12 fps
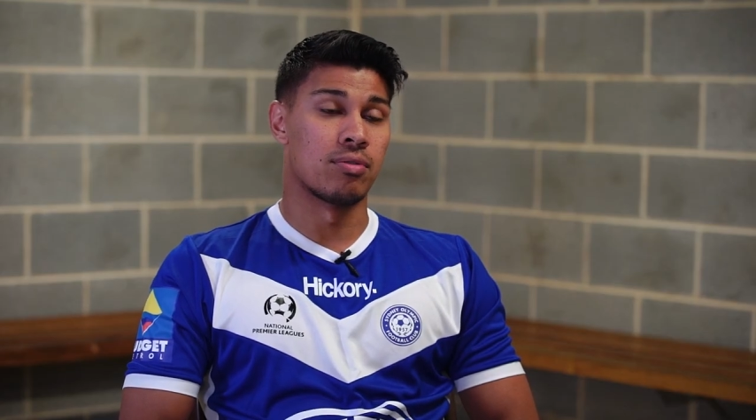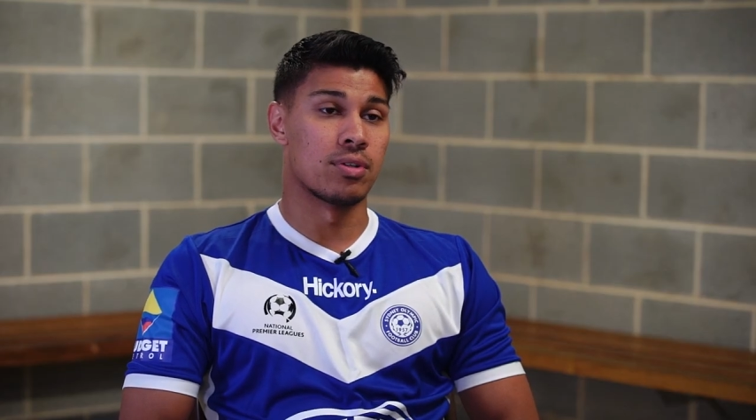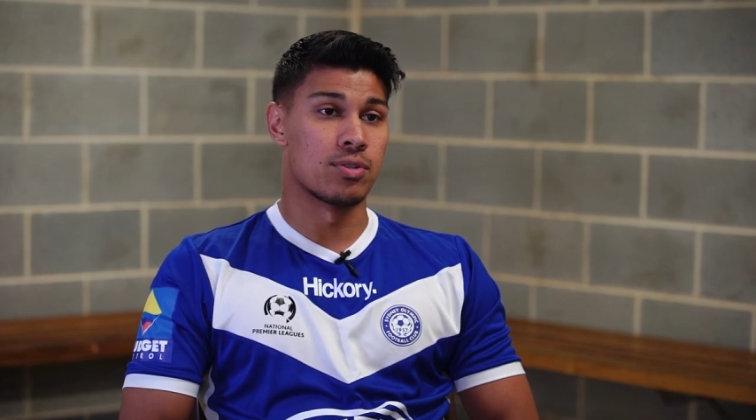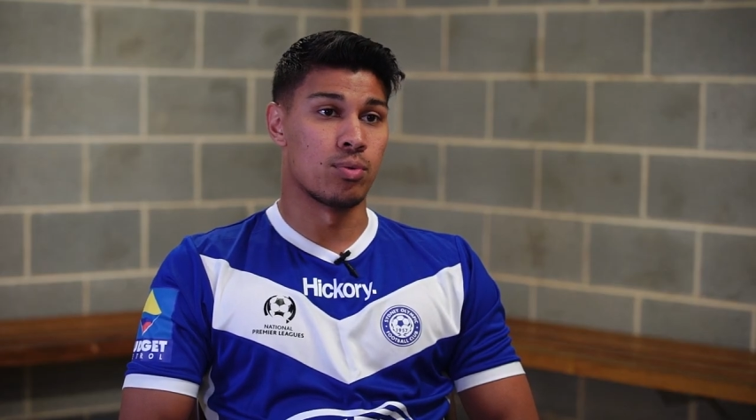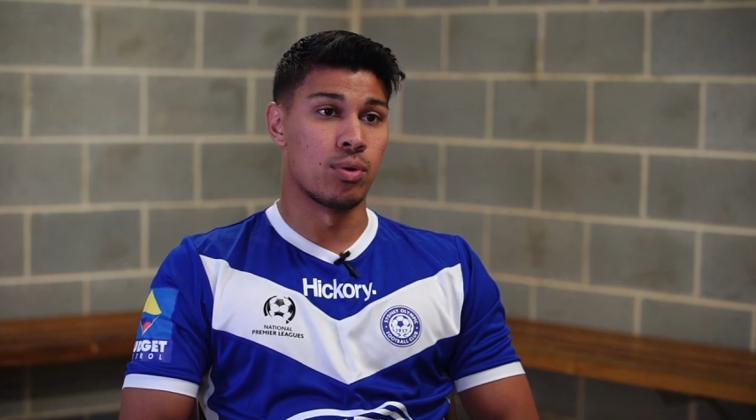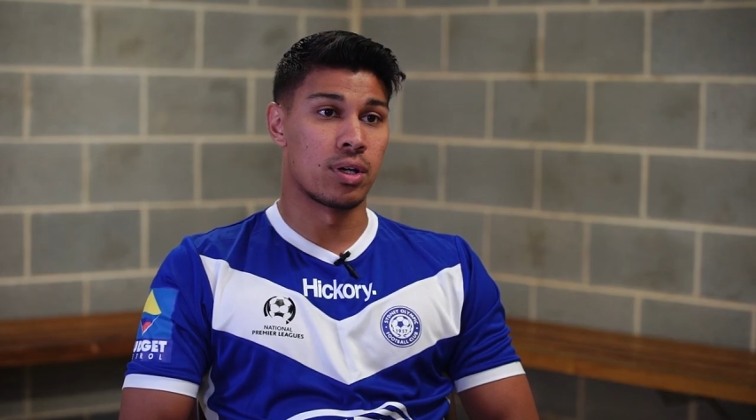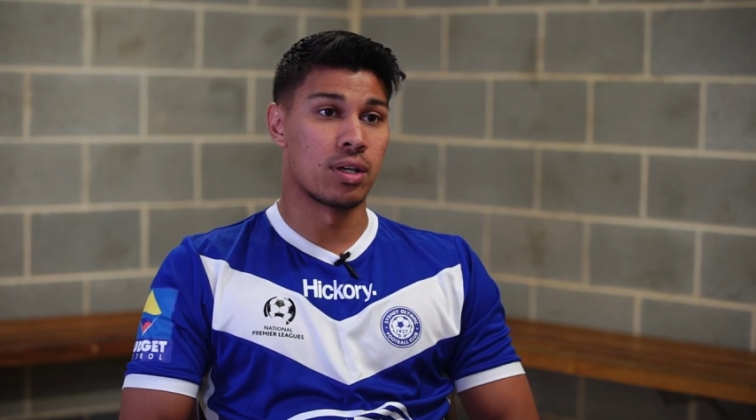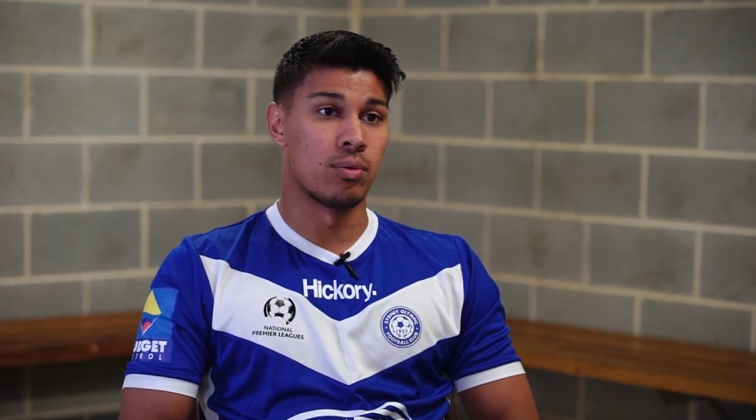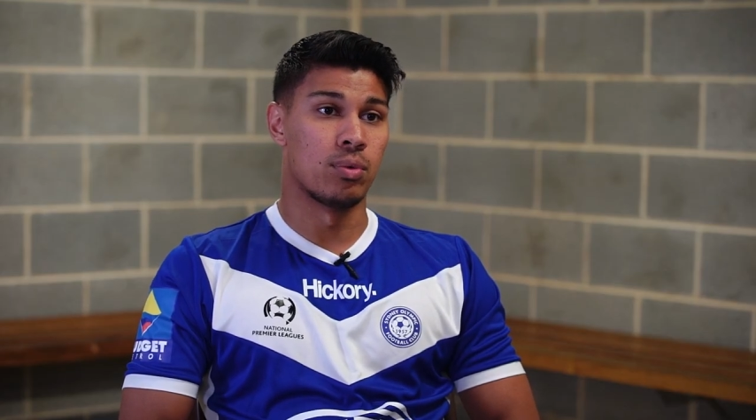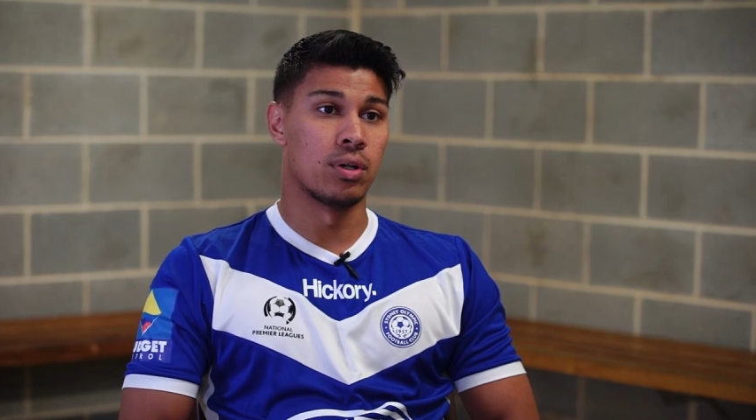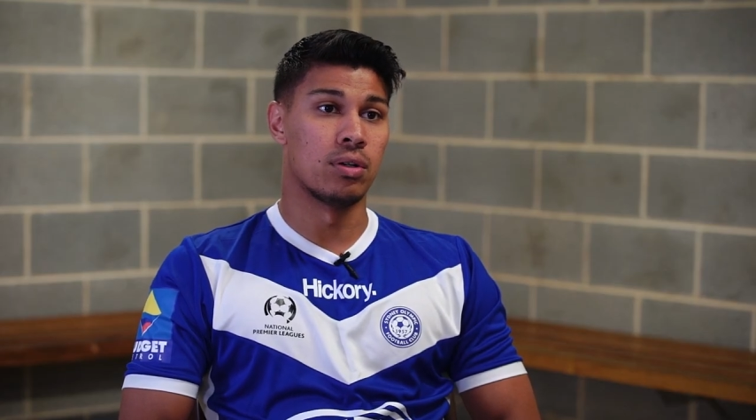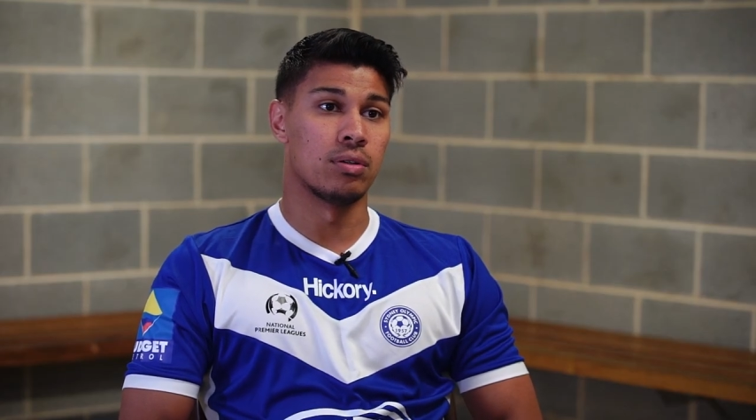Everyone's
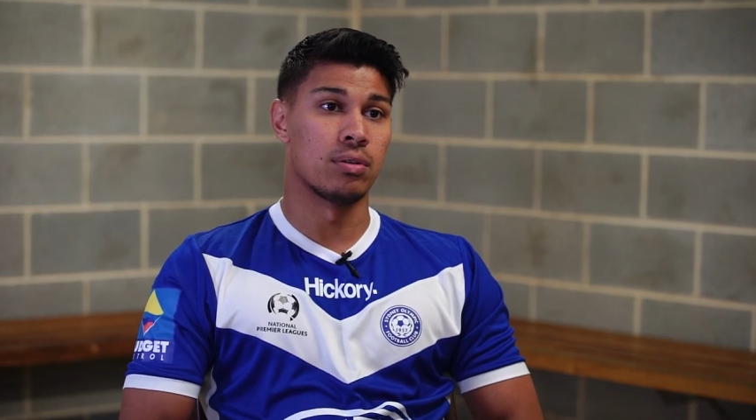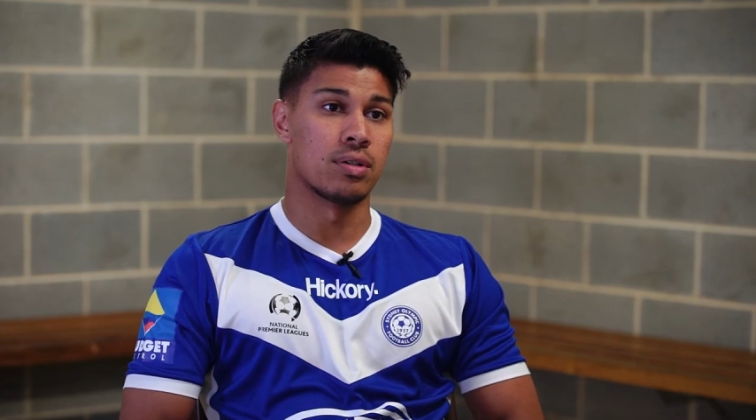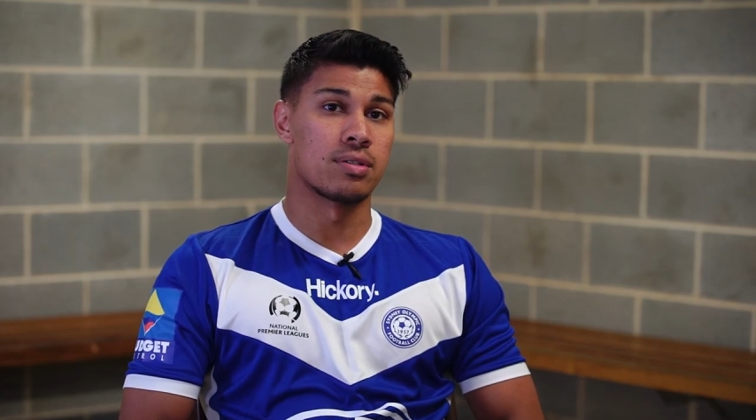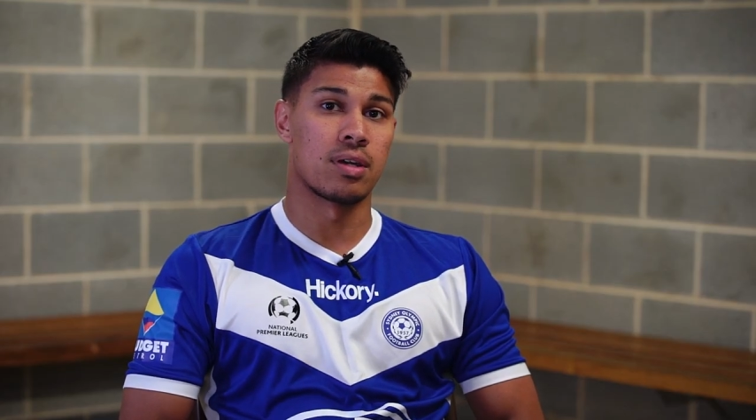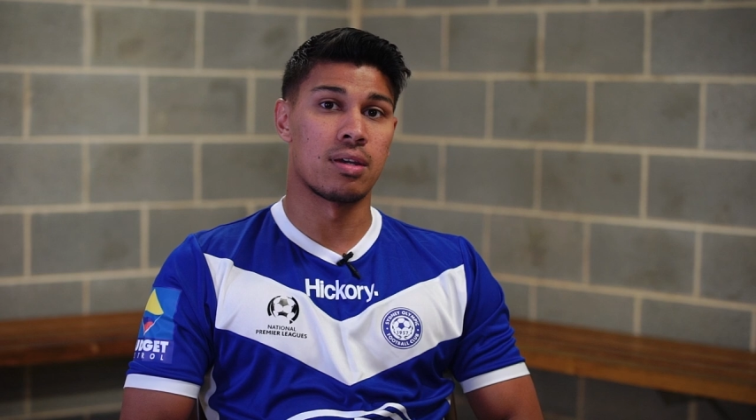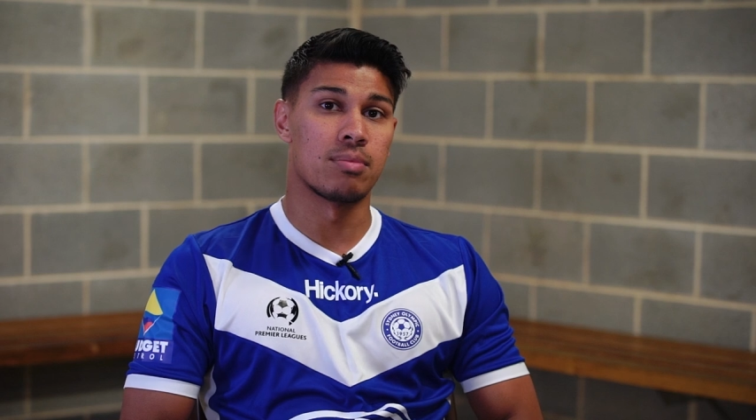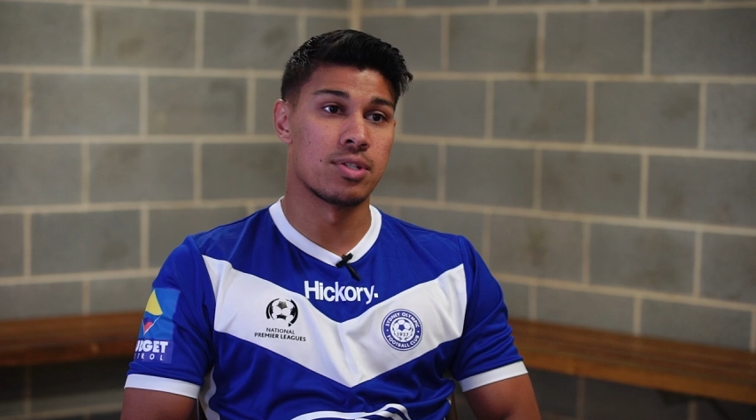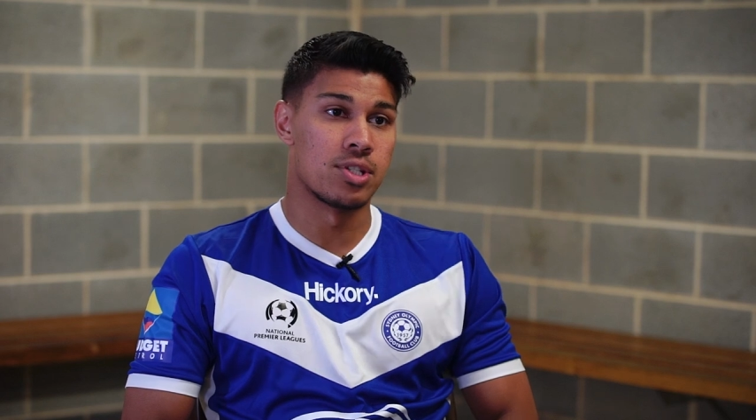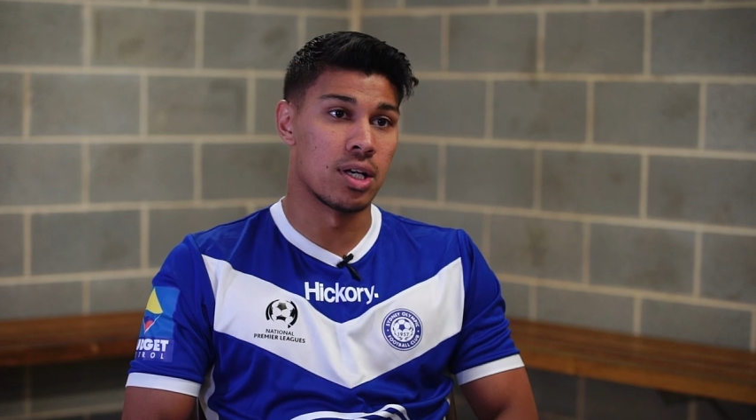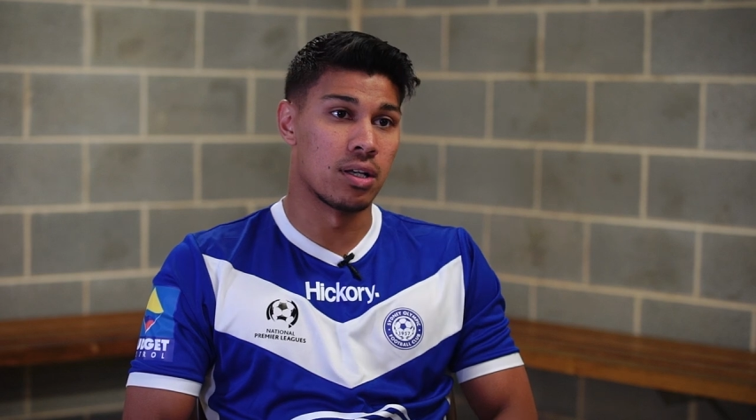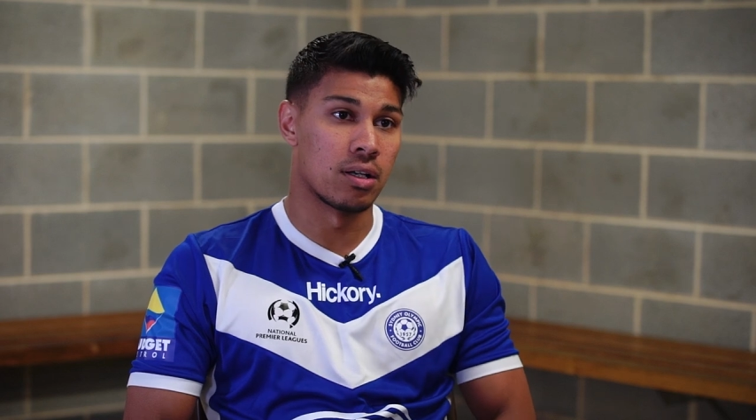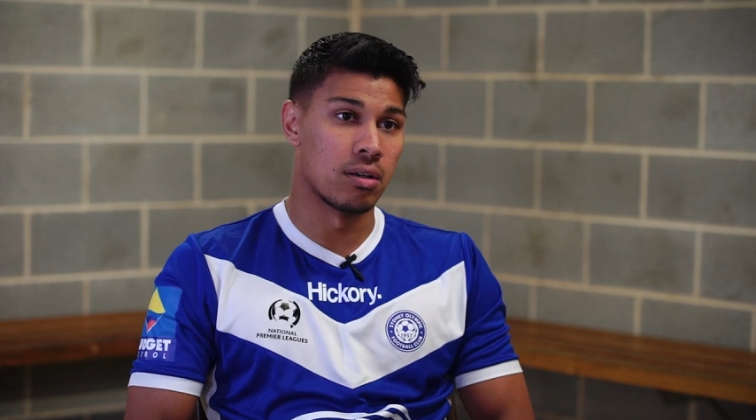working well. The team is
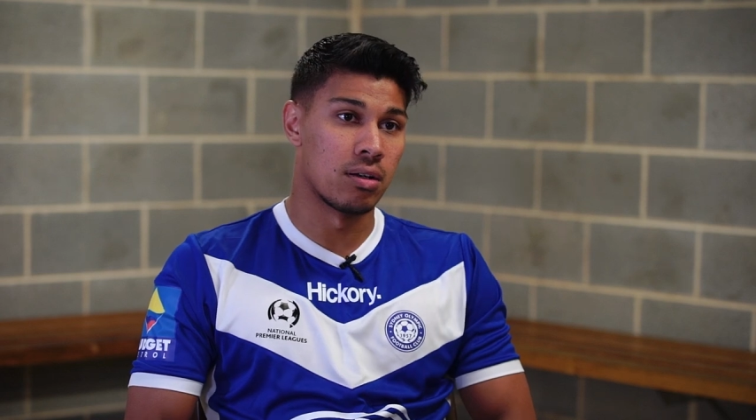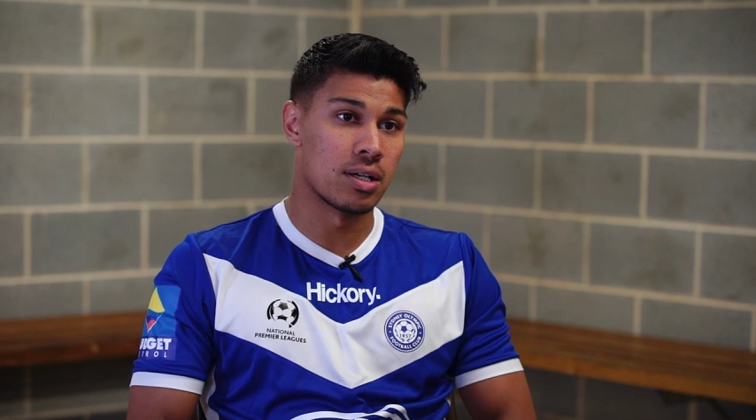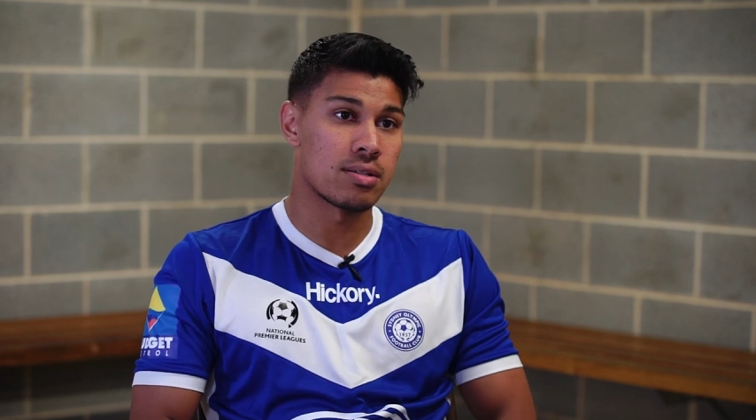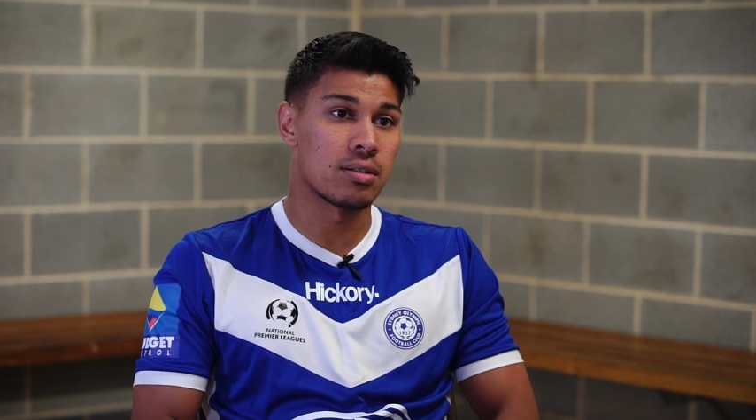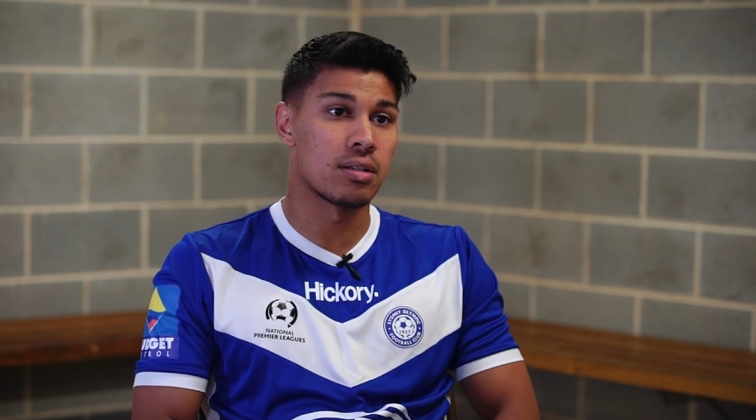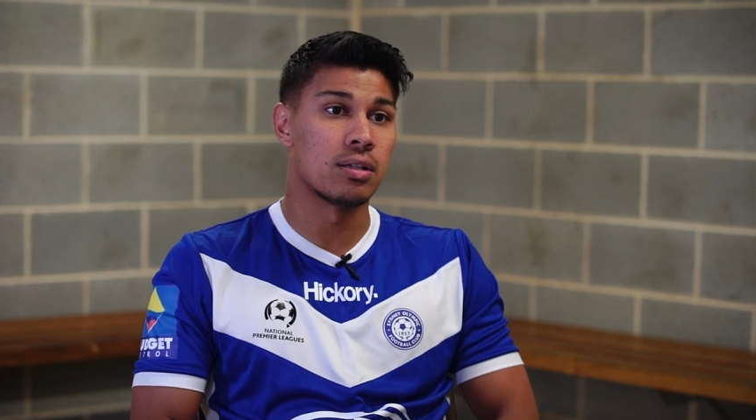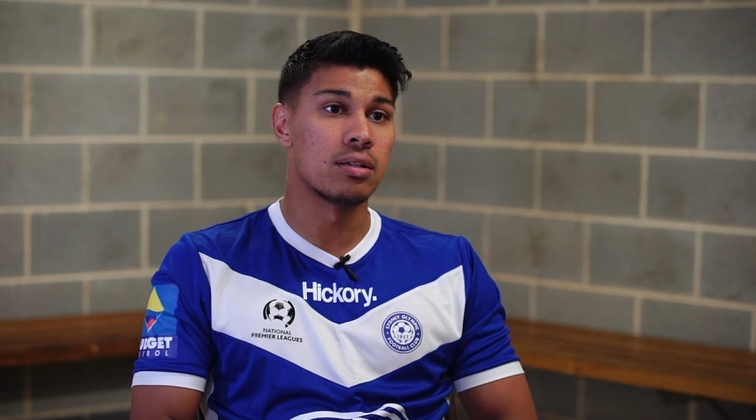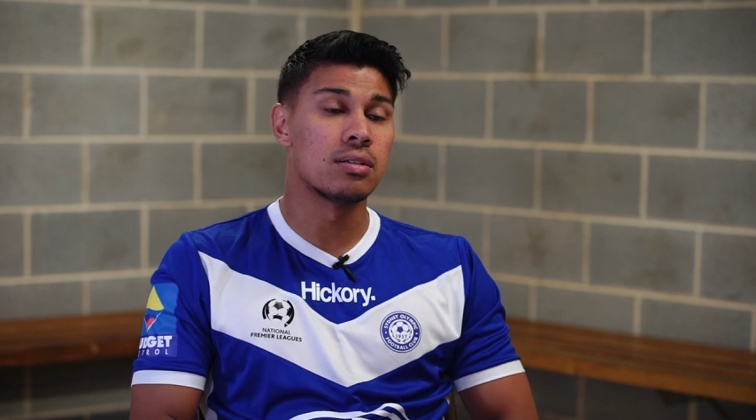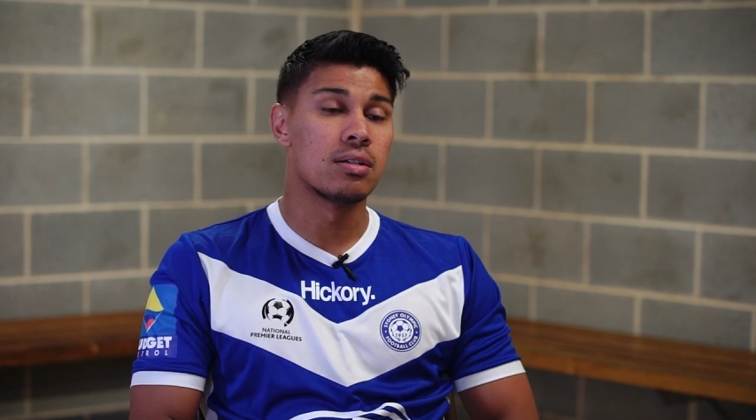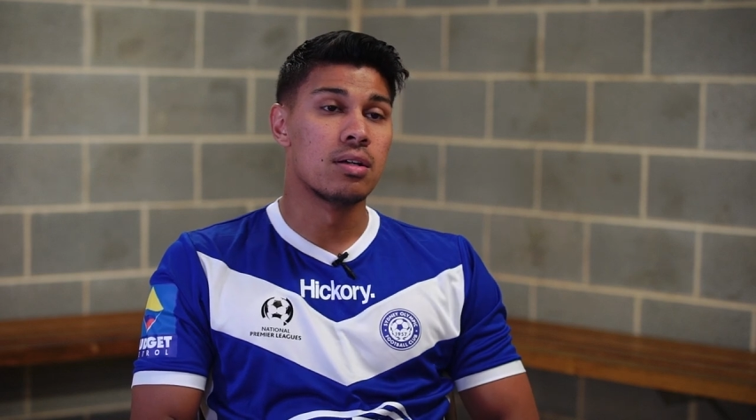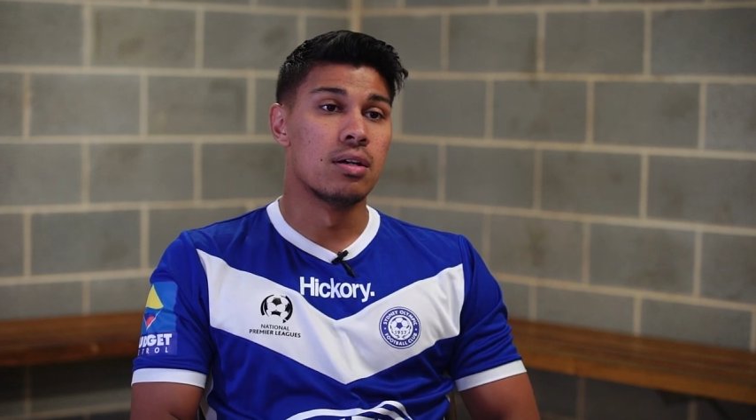gelling nicely.